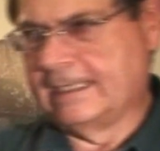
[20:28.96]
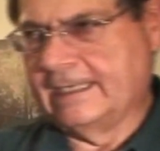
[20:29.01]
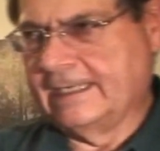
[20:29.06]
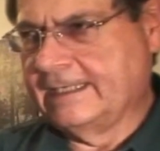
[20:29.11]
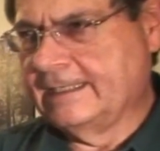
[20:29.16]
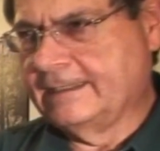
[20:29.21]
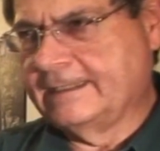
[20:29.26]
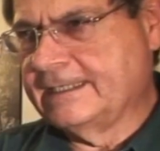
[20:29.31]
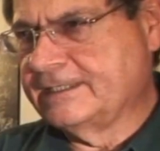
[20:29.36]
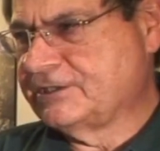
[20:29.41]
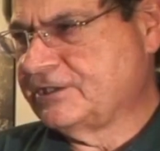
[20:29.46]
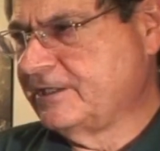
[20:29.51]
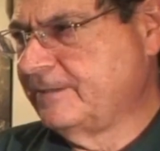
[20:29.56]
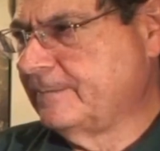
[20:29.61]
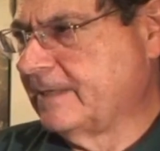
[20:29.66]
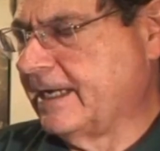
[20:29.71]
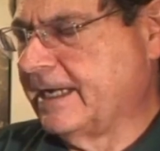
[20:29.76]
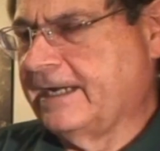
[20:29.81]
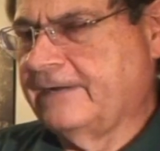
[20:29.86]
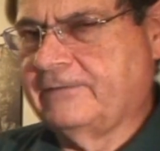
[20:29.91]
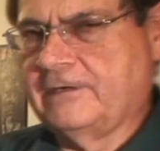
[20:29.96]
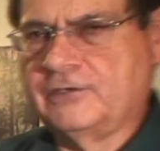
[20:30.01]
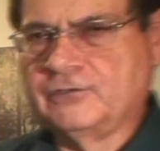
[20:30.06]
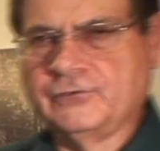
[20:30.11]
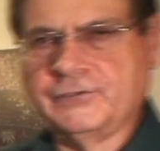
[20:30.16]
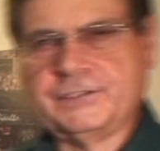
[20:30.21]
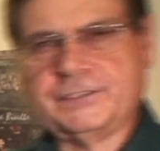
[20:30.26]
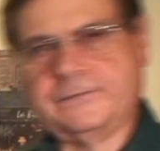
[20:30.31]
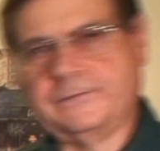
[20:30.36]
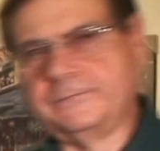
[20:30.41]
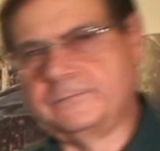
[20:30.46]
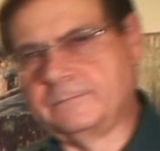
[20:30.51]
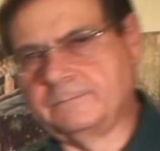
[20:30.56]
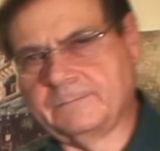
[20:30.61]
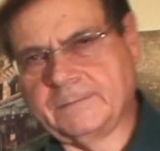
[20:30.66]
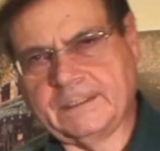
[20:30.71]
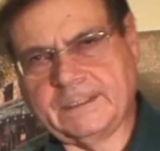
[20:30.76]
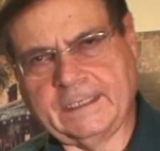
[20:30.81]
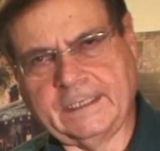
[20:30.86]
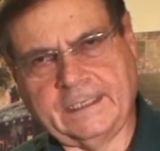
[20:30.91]
they seem to have hundreds of them,
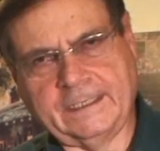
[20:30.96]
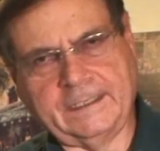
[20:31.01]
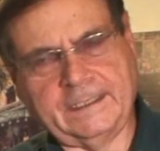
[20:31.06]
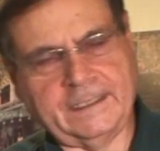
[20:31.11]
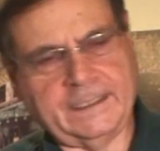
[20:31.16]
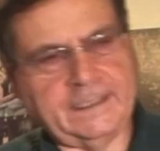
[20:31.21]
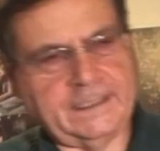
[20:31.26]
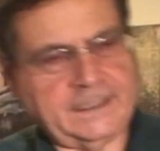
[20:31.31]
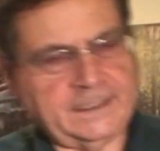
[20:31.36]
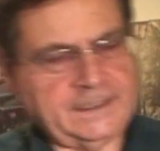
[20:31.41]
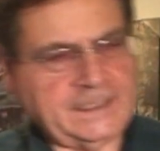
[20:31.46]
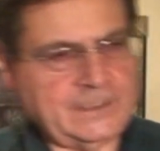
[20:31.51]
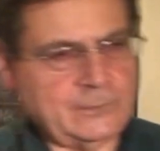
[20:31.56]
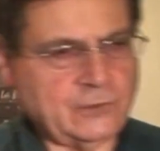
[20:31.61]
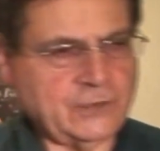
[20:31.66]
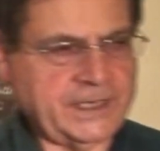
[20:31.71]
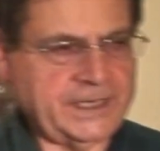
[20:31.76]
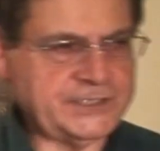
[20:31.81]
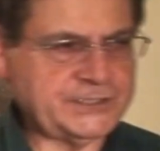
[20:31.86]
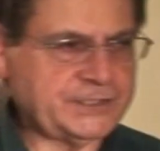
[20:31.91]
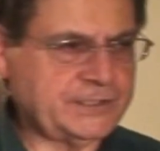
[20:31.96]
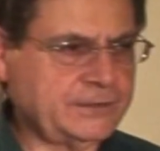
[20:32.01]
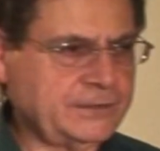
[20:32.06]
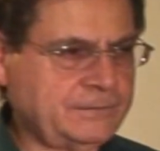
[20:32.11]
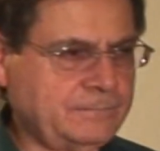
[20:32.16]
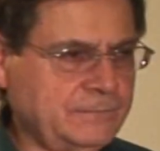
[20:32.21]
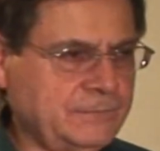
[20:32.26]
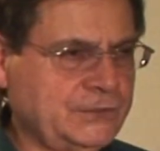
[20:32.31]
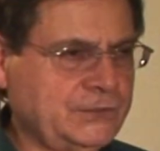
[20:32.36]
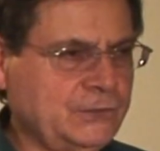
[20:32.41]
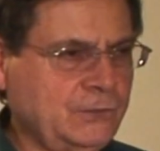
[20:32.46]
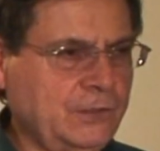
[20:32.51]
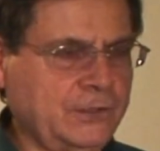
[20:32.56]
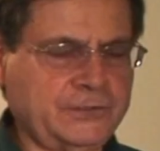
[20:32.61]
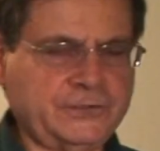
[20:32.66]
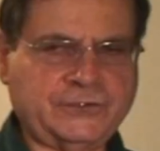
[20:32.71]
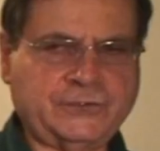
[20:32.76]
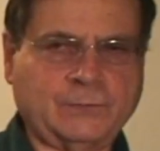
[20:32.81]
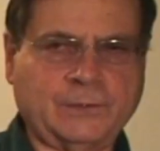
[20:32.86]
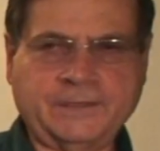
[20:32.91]
and they were asking
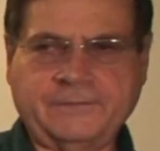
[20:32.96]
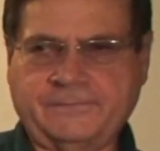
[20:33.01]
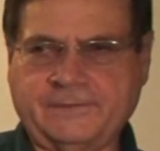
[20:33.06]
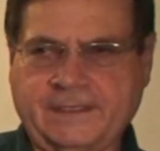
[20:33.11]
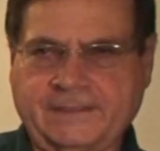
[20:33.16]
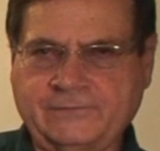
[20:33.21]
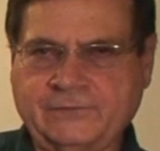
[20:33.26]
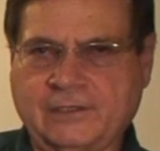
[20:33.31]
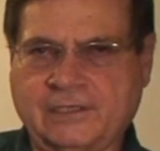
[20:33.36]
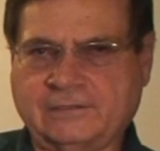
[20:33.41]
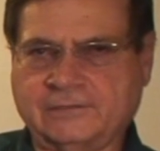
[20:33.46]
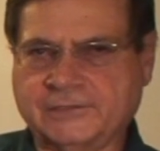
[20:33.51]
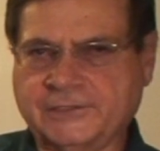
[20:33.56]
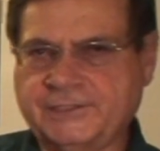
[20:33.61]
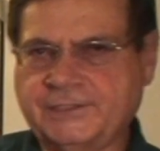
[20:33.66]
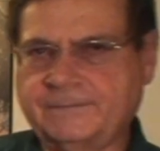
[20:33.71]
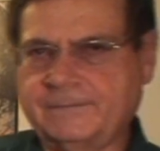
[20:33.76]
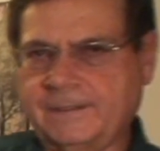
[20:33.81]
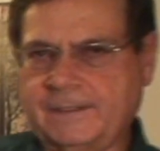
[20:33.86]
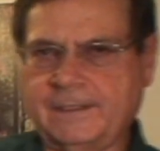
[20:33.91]
$225.